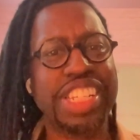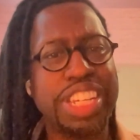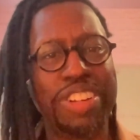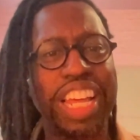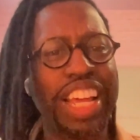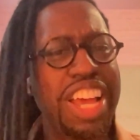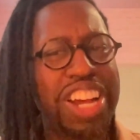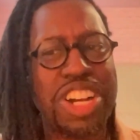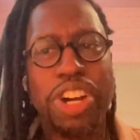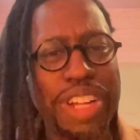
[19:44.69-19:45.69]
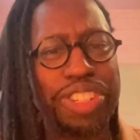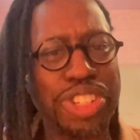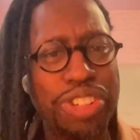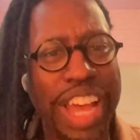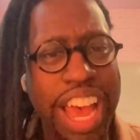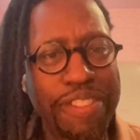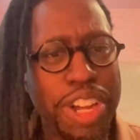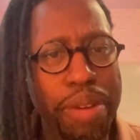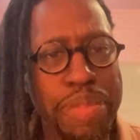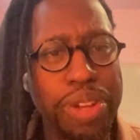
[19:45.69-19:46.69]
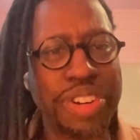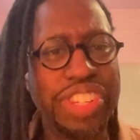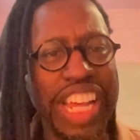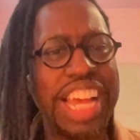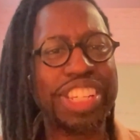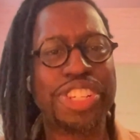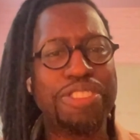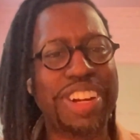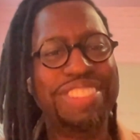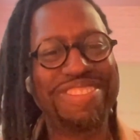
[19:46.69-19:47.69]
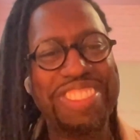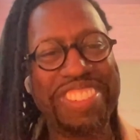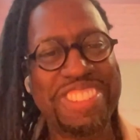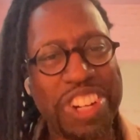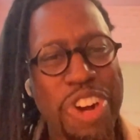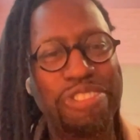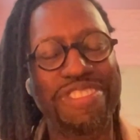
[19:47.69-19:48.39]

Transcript: And they're like, do you have a computer science degree? No.